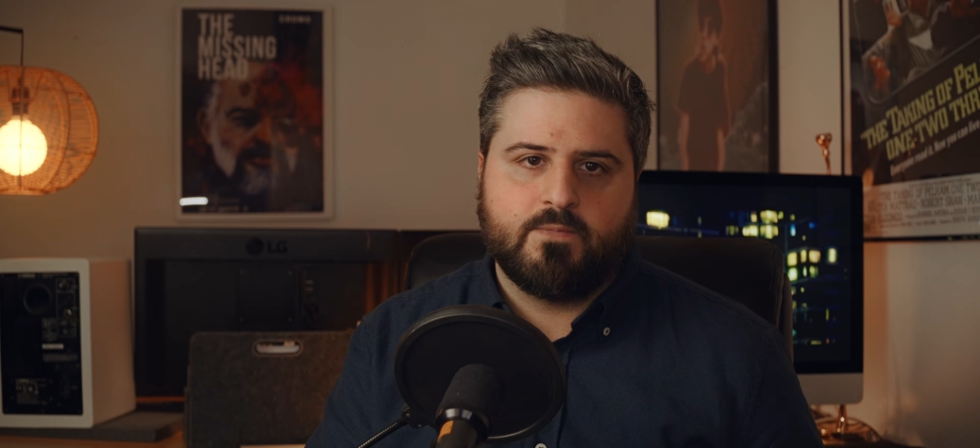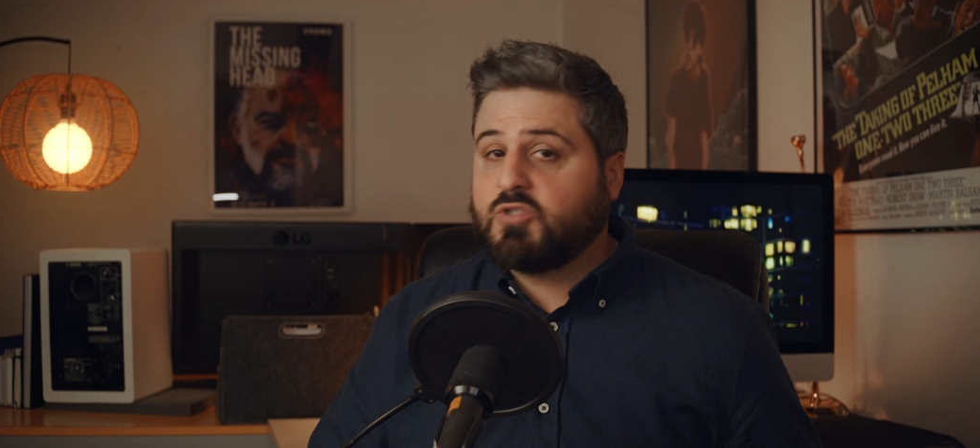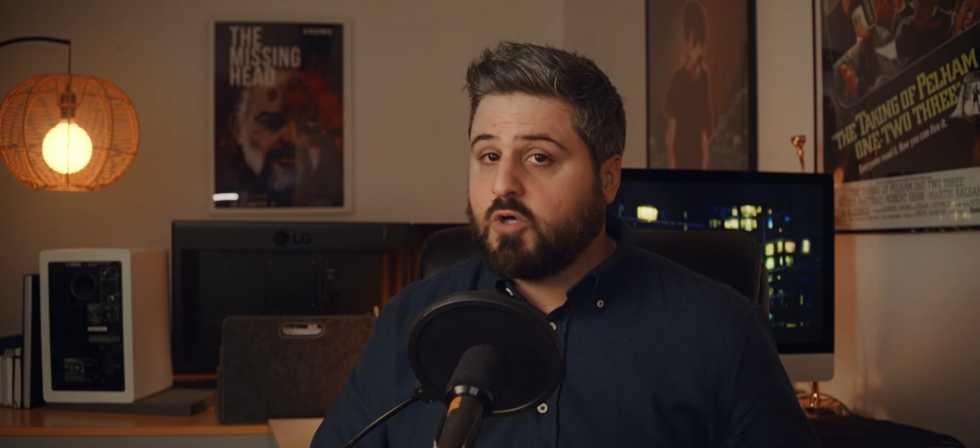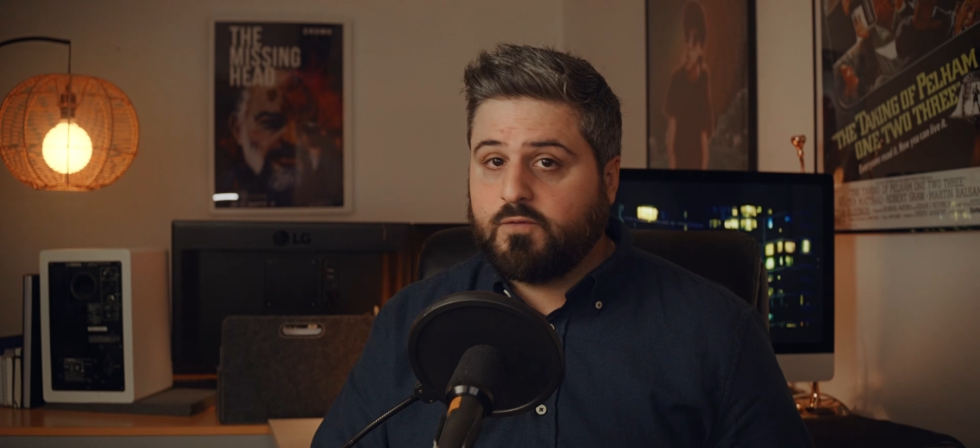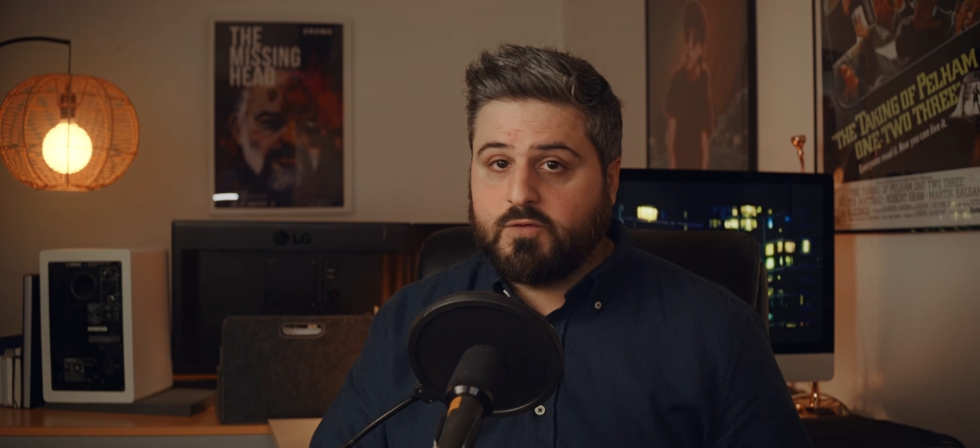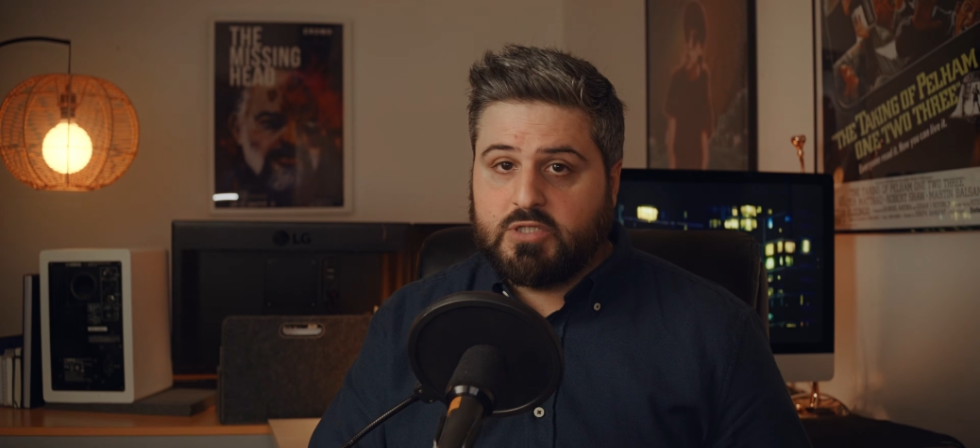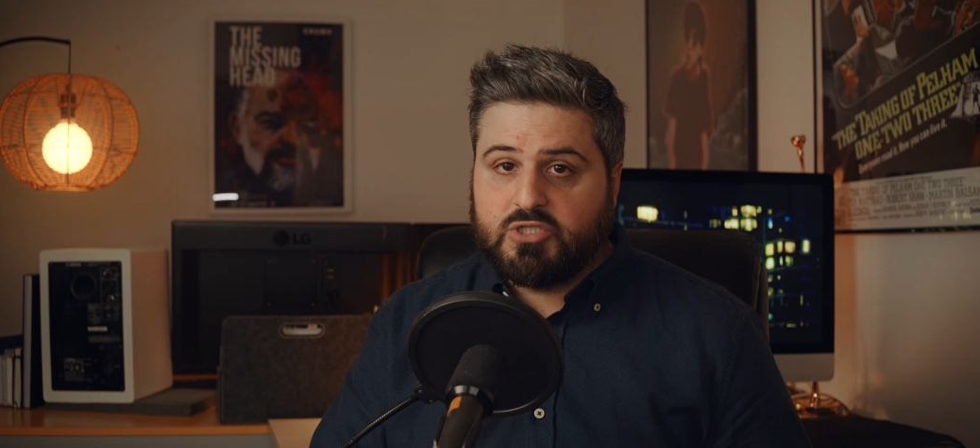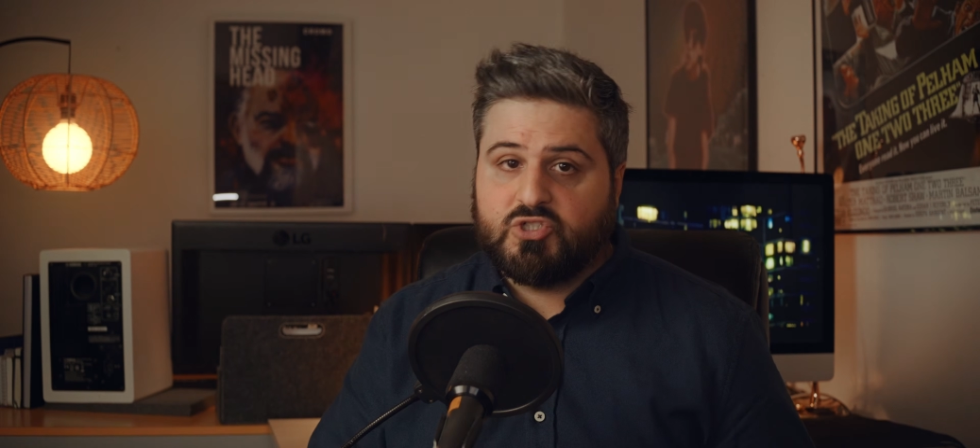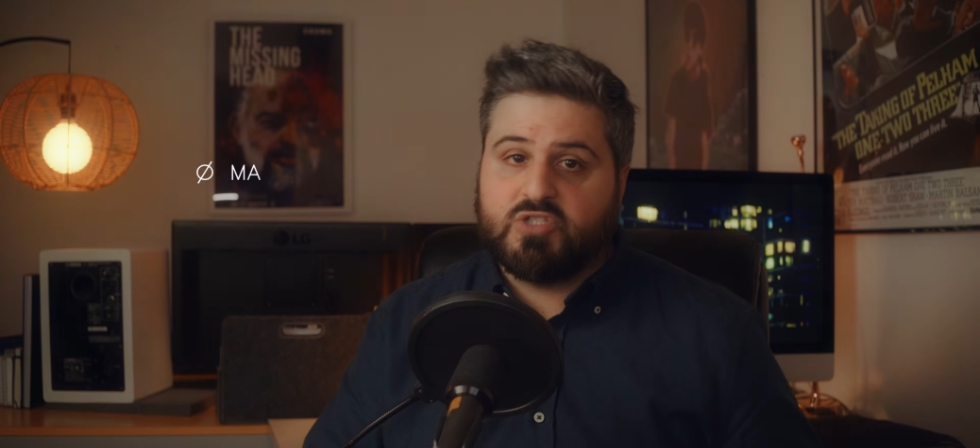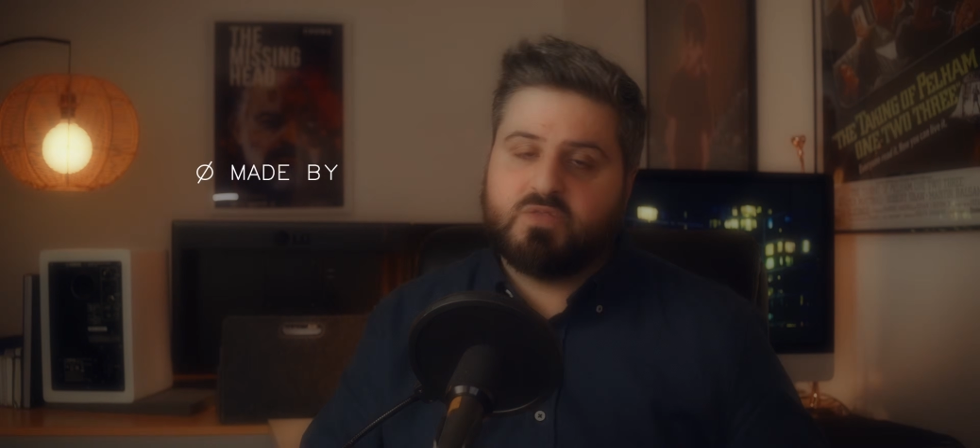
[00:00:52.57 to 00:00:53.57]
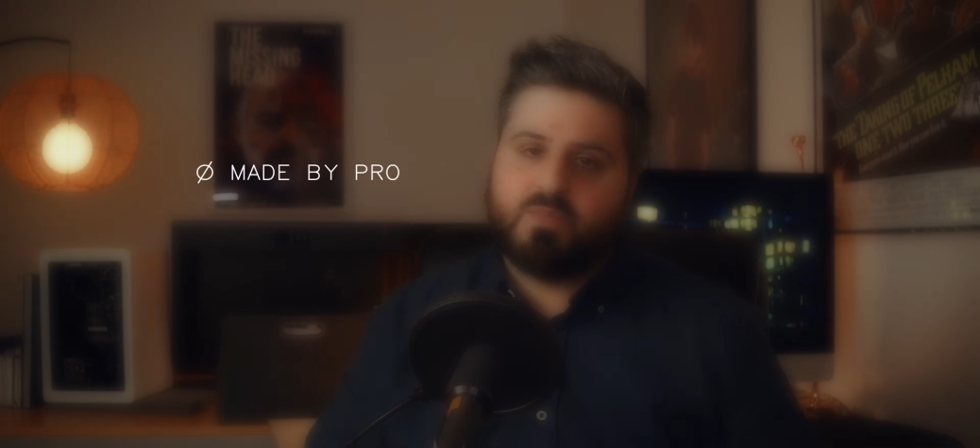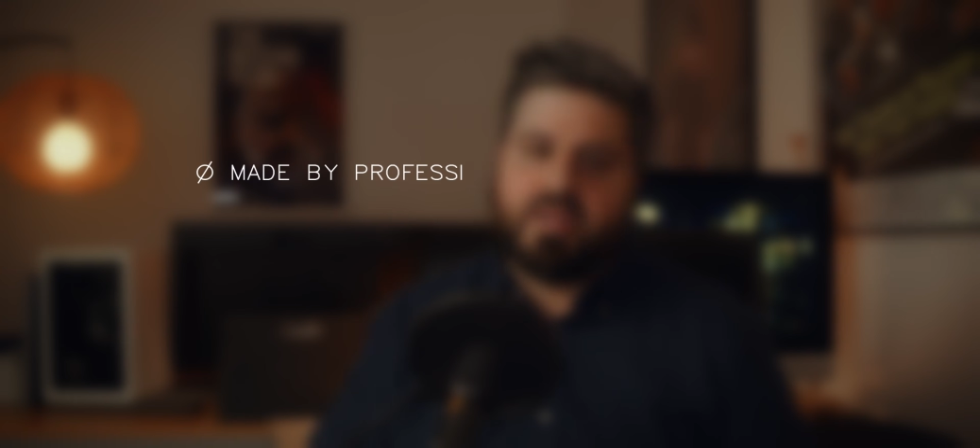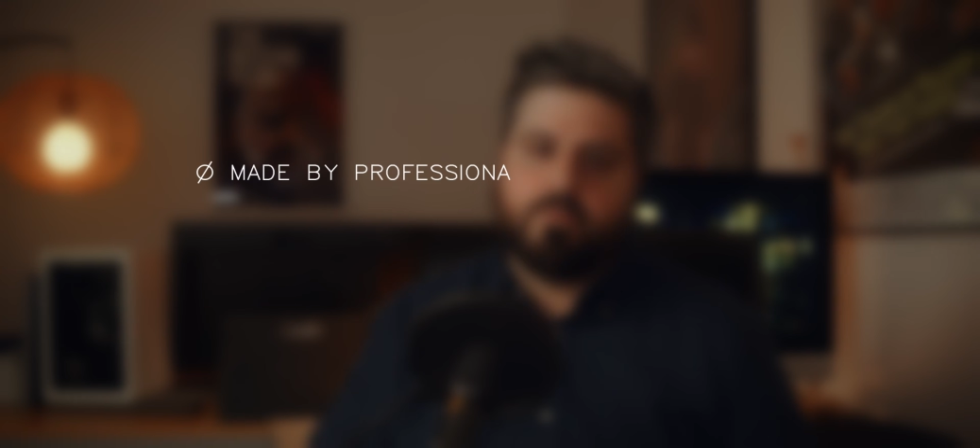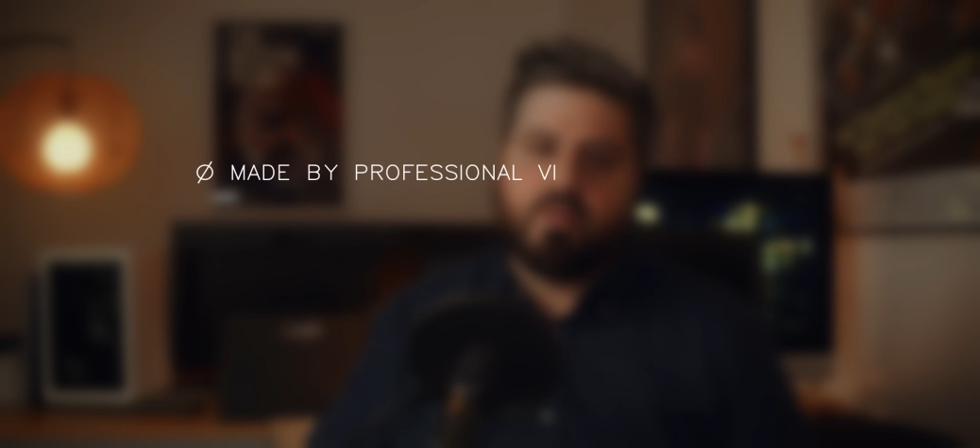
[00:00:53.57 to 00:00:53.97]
Stock footage is made